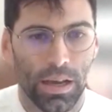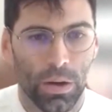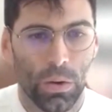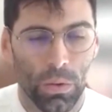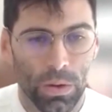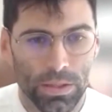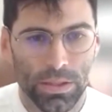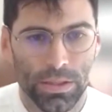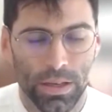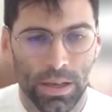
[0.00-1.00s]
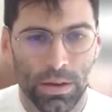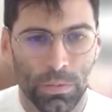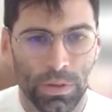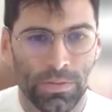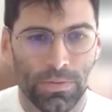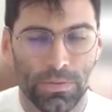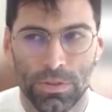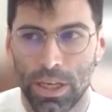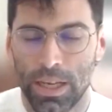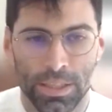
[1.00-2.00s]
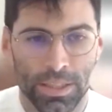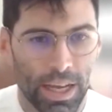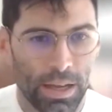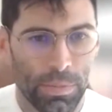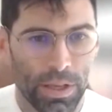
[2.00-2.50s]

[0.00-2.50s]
course. We've changed that